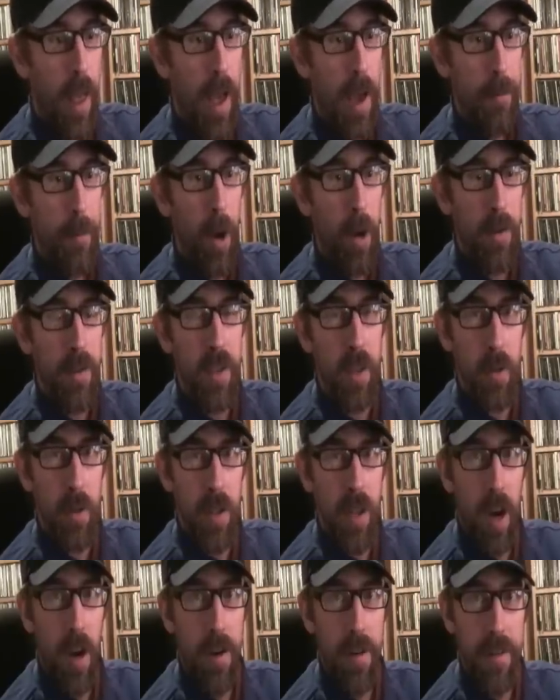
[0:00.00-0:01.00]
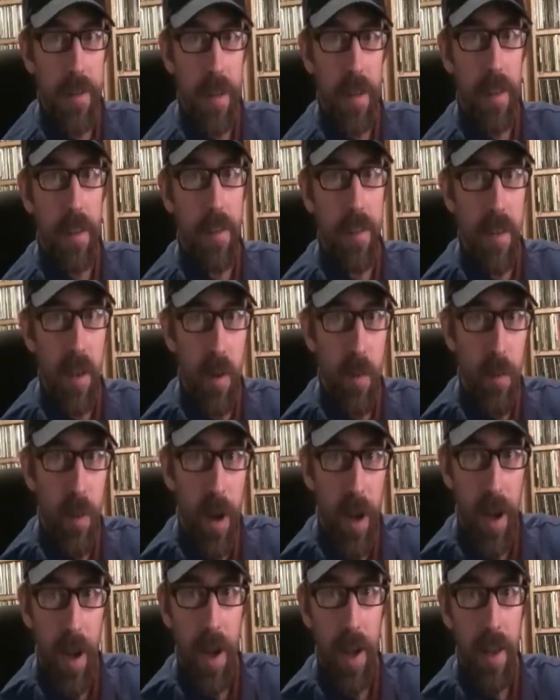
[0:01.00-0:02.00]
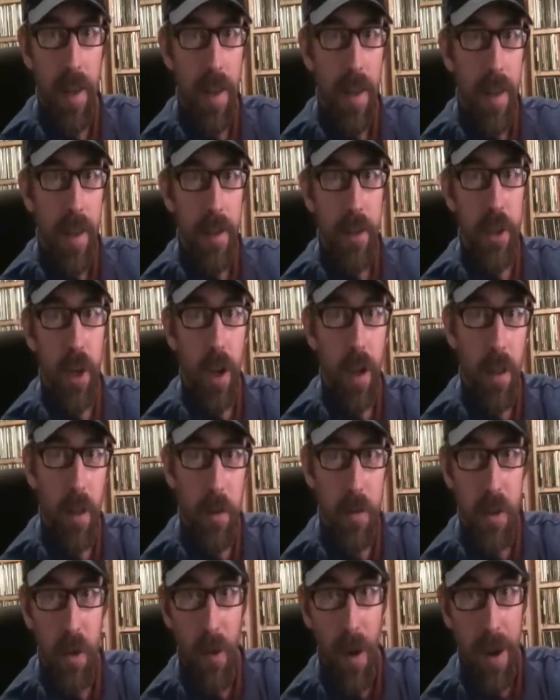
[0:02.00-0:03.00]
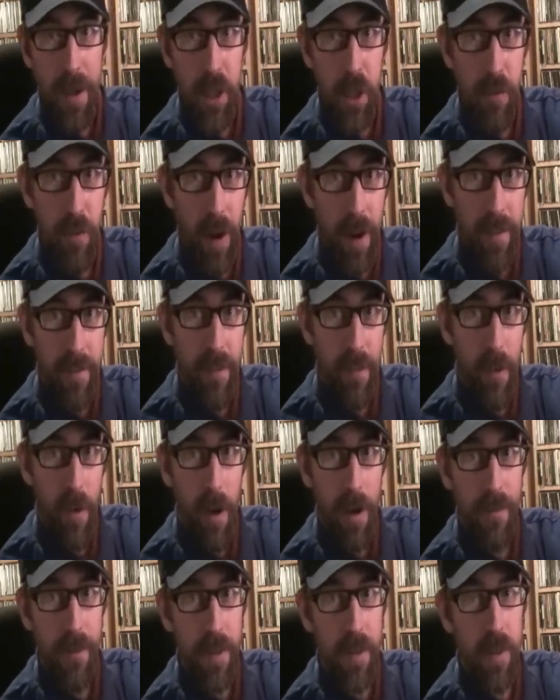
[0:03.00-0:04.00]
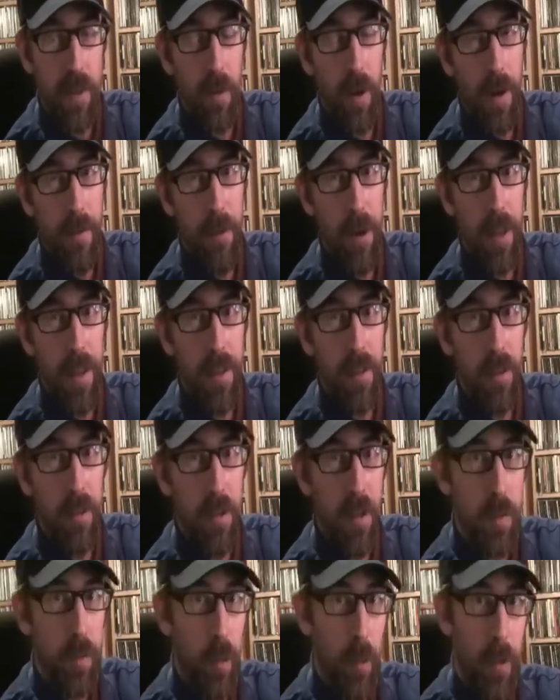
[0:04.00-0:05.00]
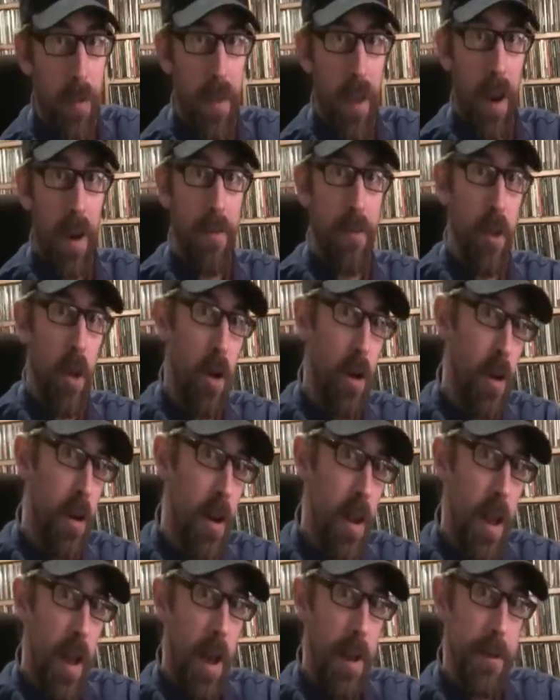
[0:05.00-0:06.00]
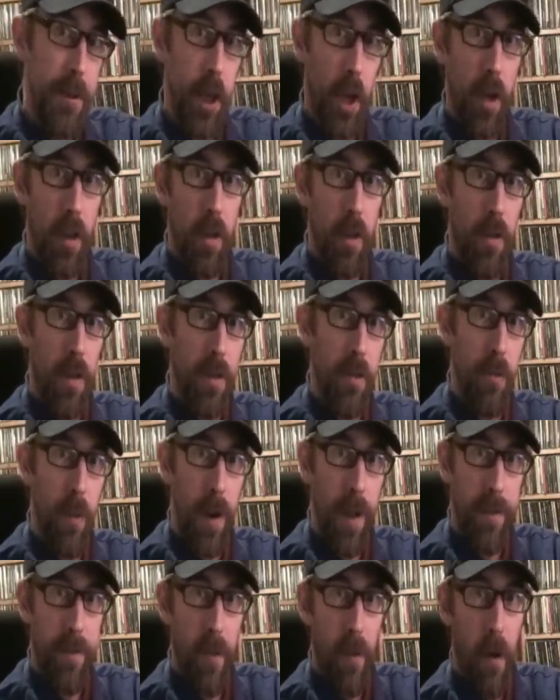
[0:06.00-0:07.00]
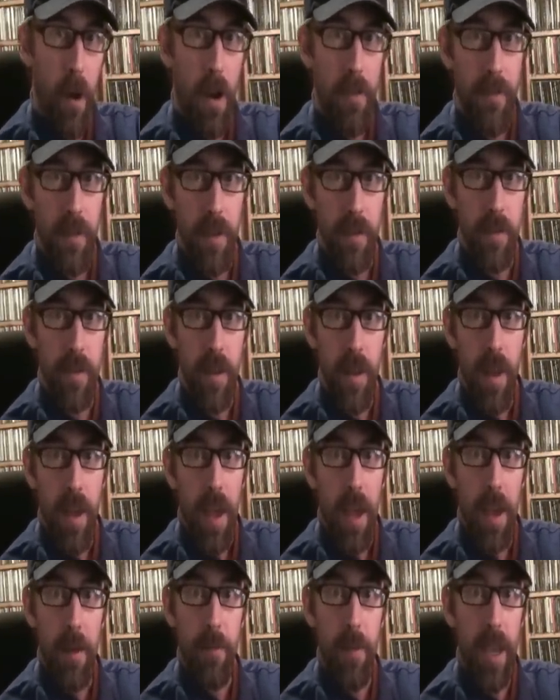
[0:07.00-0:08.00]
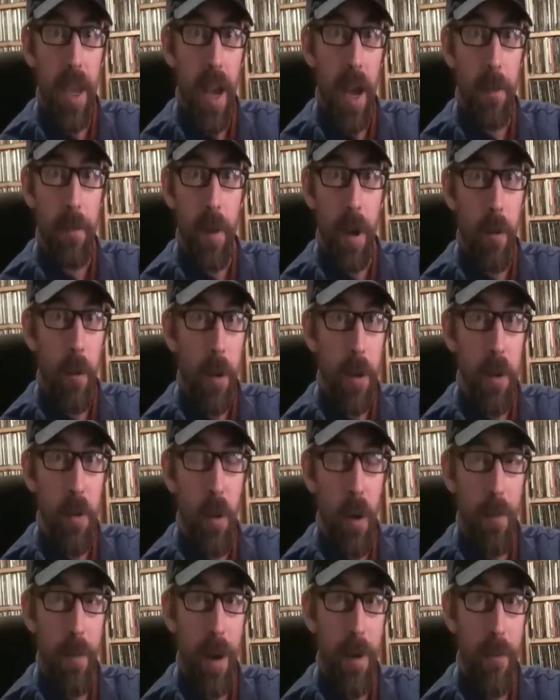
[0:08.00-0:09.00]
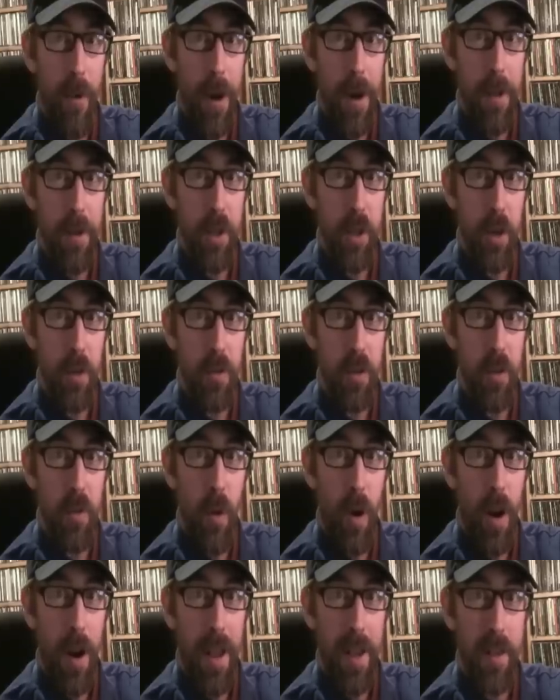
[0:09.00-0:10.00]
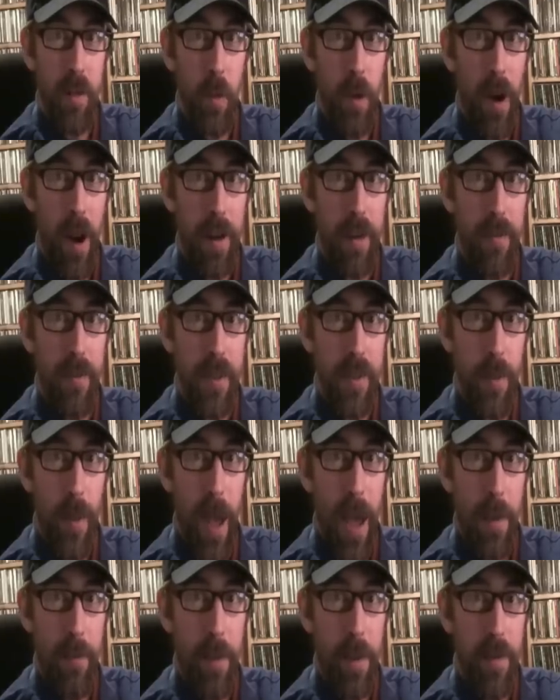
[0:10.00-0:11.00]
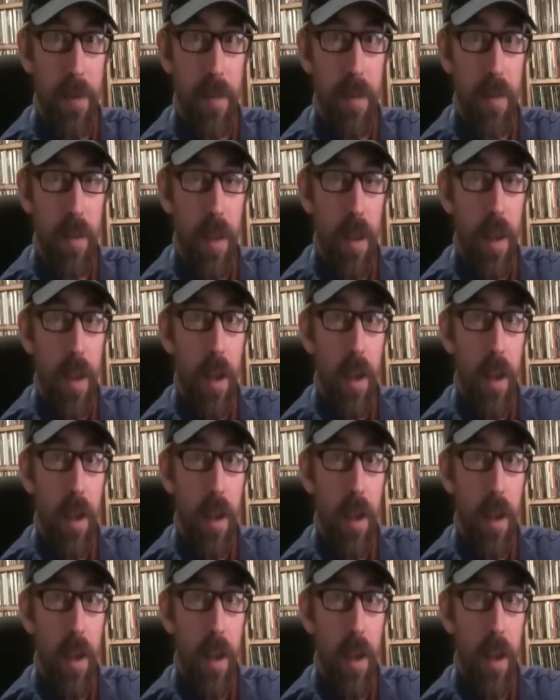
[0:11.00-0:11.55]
I'm also starting to see that some juggalos are actually running for office, so I really do support that. If you're a juggalo that's running for office, hit me up. I want you on my radio show, Two Hotheads, Where Activism Happens.